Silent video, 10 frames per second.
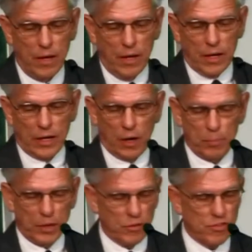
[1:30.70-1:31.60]
And I hope
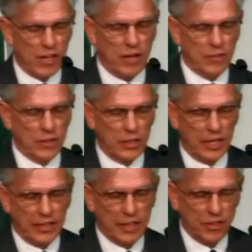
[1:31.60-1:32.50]
I don't sound a little
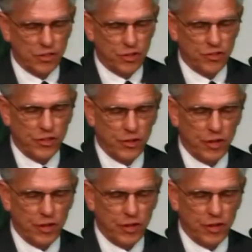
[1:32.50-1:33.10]
anti-church here.